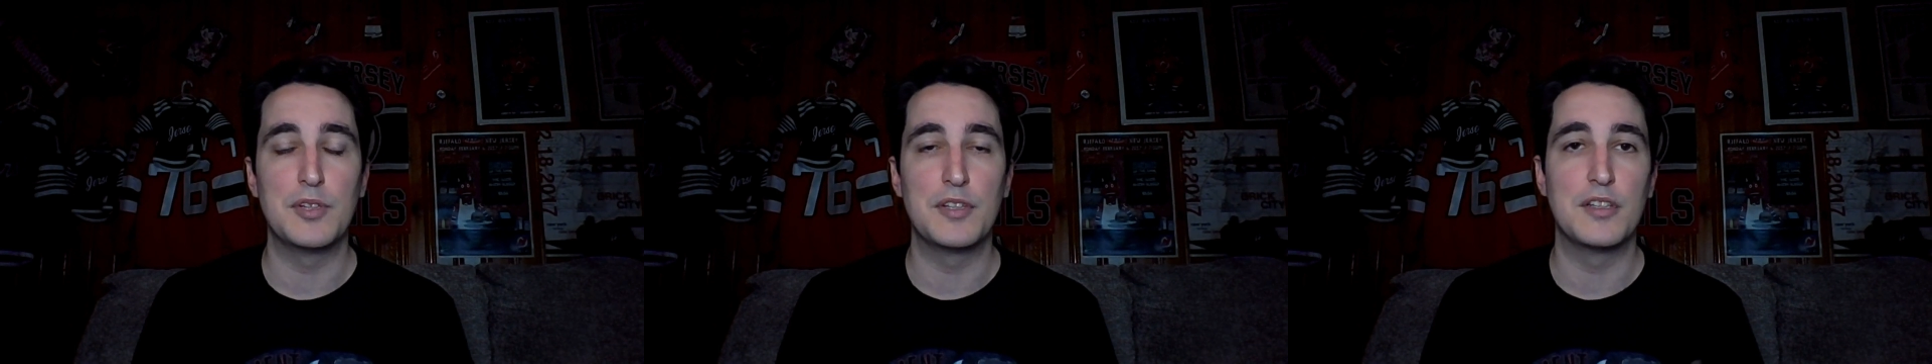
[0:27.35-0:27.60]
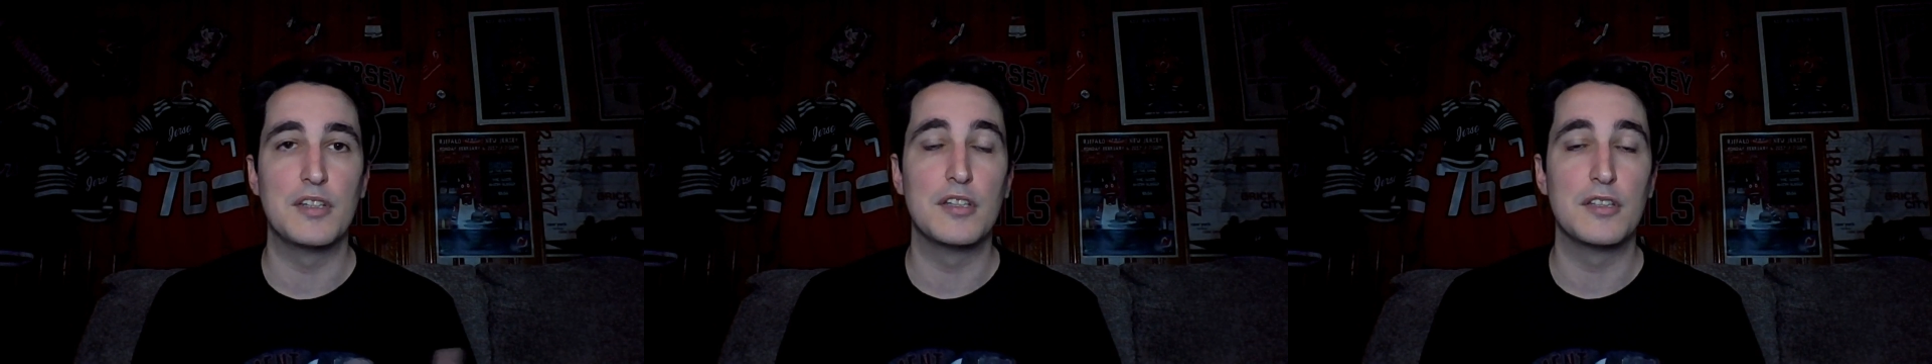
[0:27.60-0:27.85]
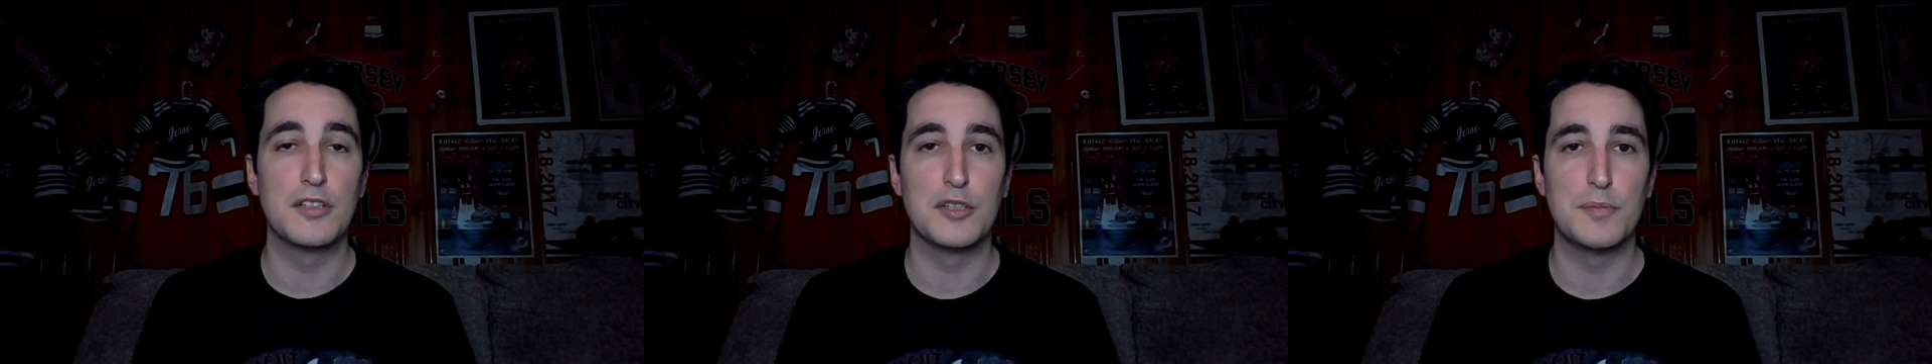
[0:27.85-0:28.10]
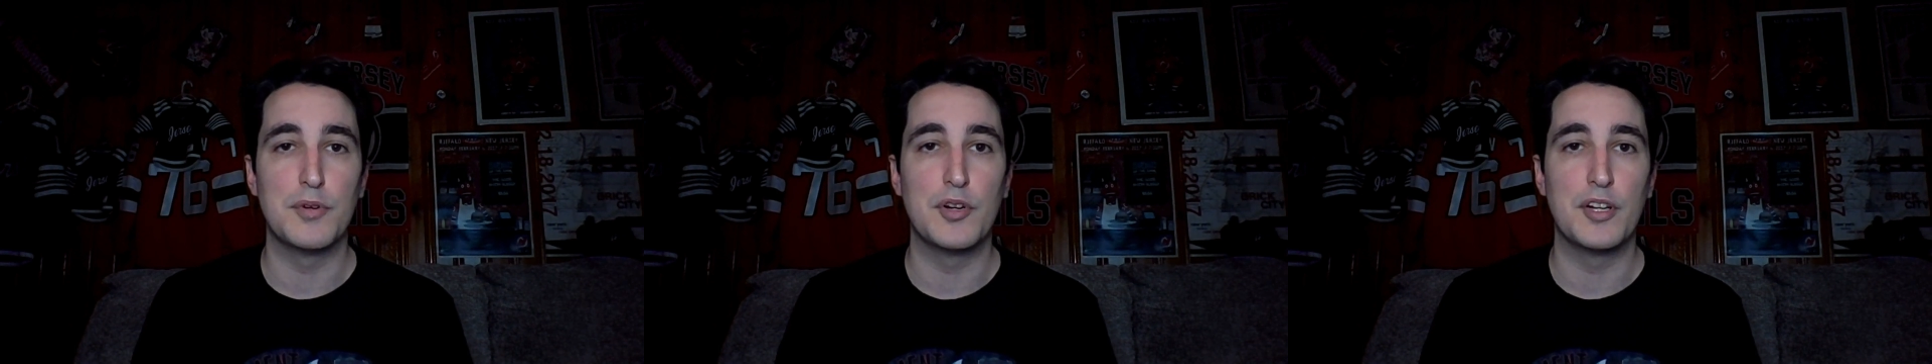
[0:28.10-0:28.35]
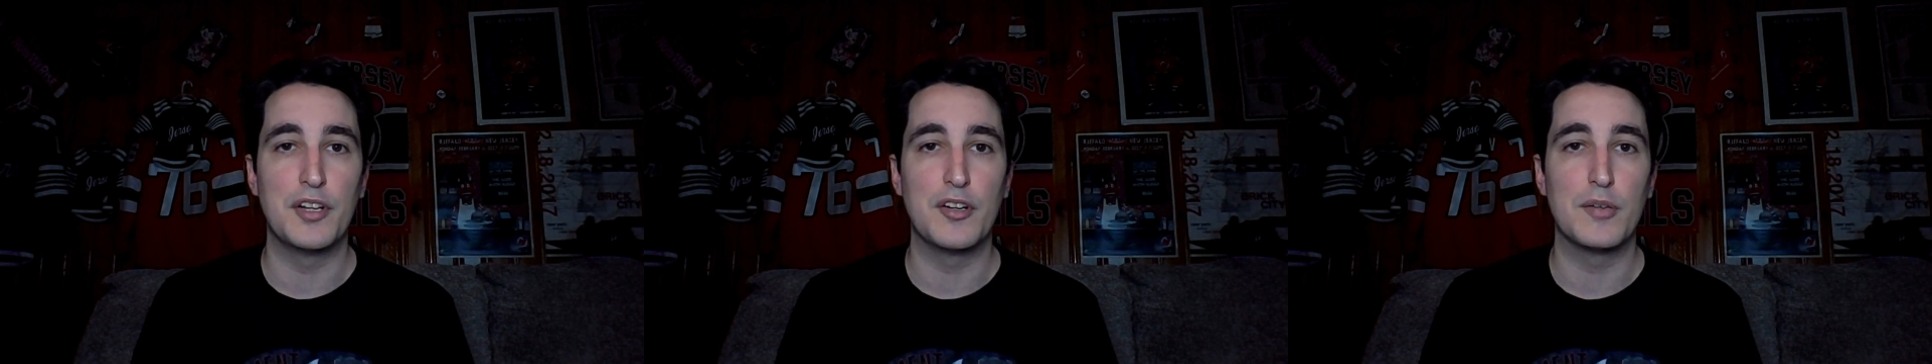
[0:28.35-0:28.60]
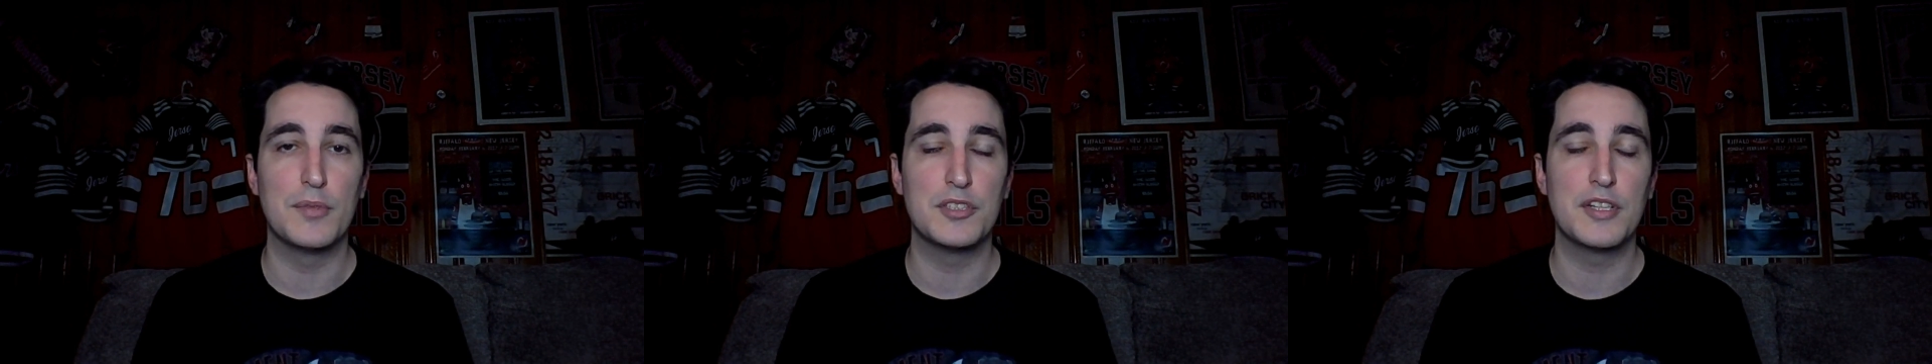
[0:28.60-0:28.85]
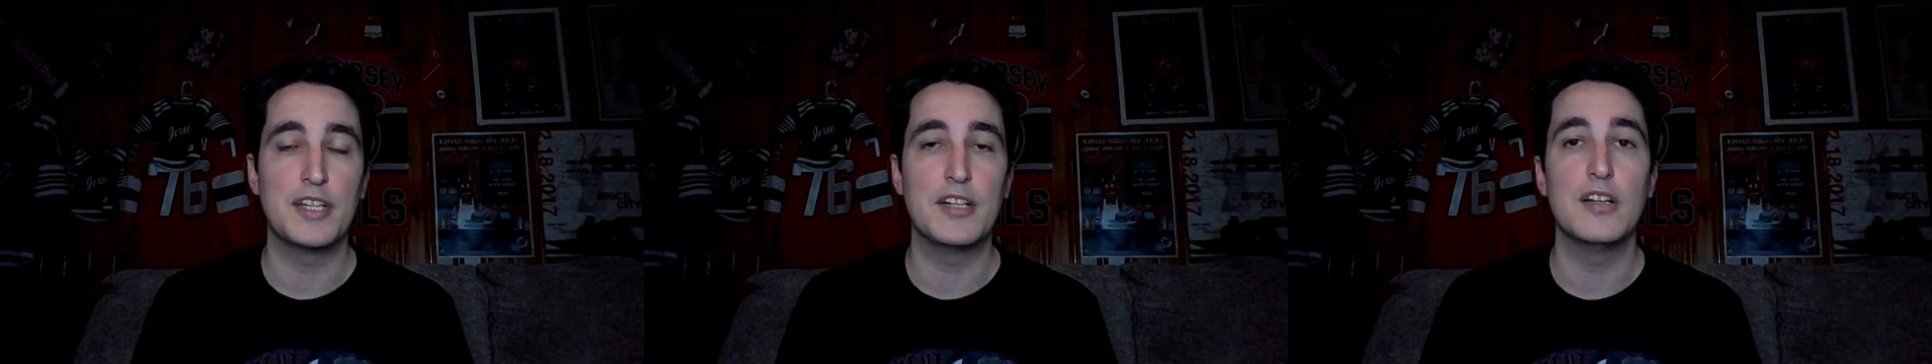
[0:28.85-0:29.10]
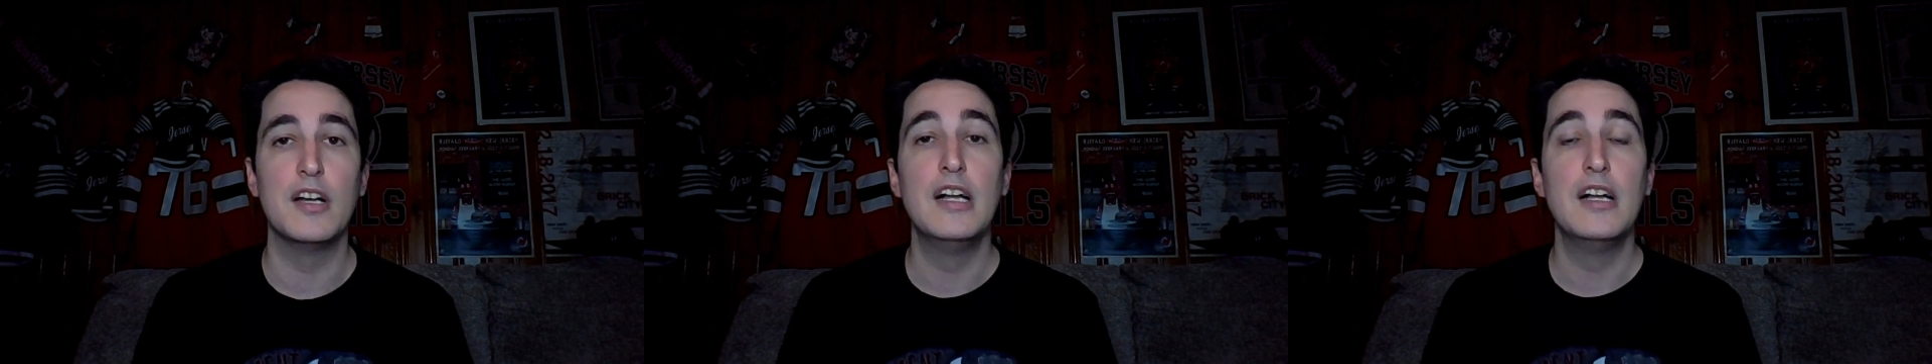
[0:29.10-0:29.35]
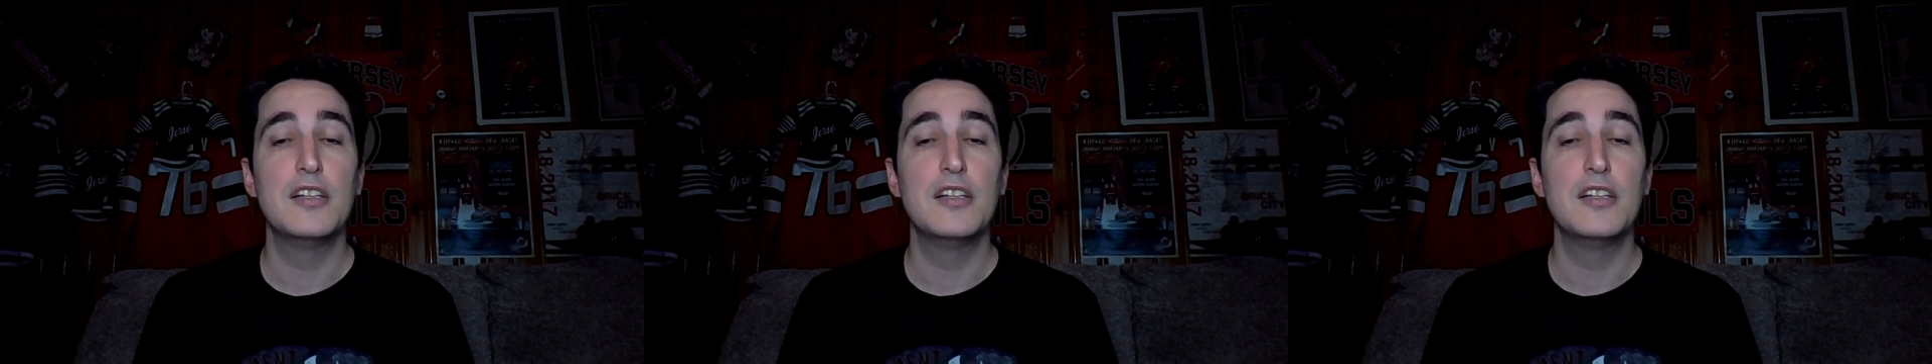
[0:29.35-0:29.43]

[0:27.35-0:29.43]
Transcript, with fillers: with a third party arbitrator,